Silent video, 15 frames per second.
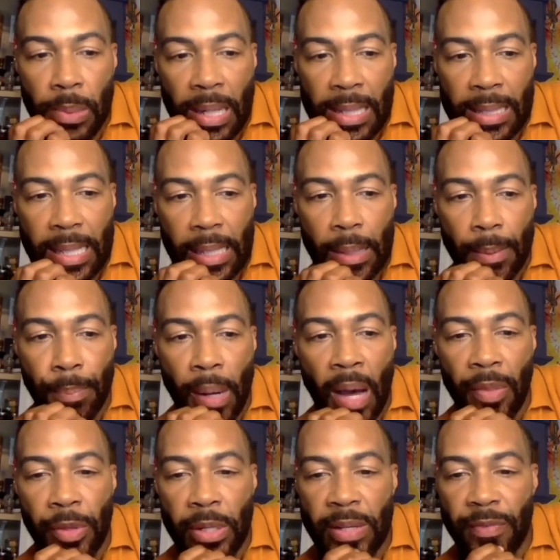but I think it
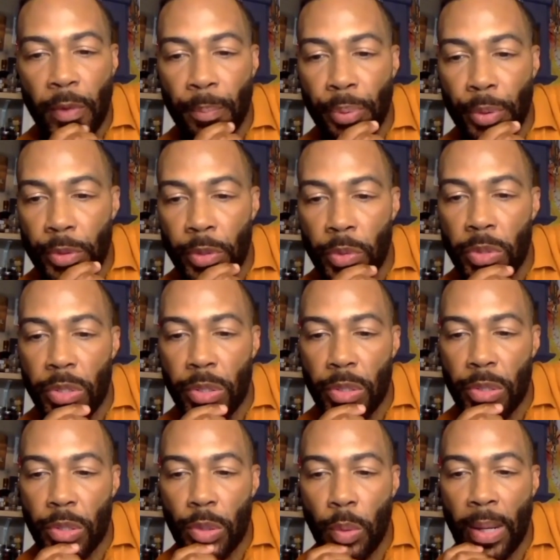bothered even producers